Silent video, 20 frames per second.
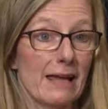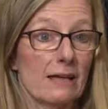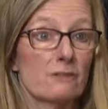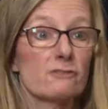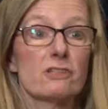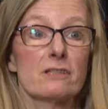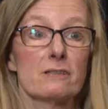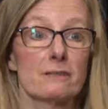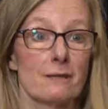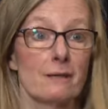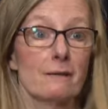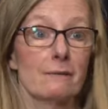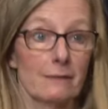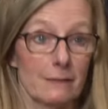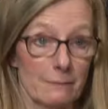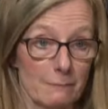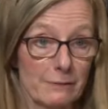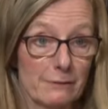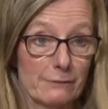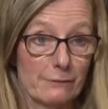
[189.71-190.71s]
how she
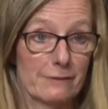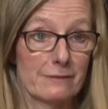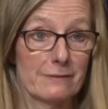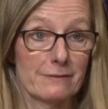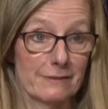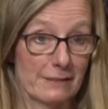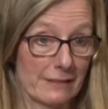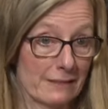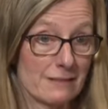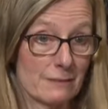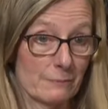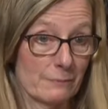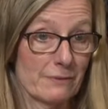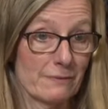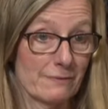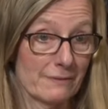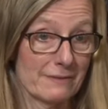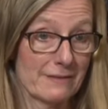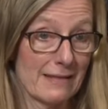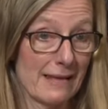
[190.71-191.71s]
certainly mirrored
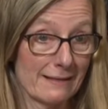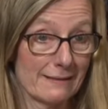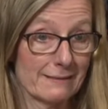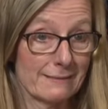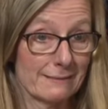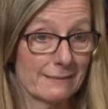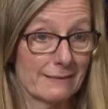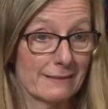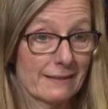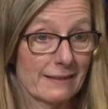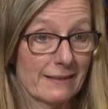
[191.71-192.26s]
Elizabeth II.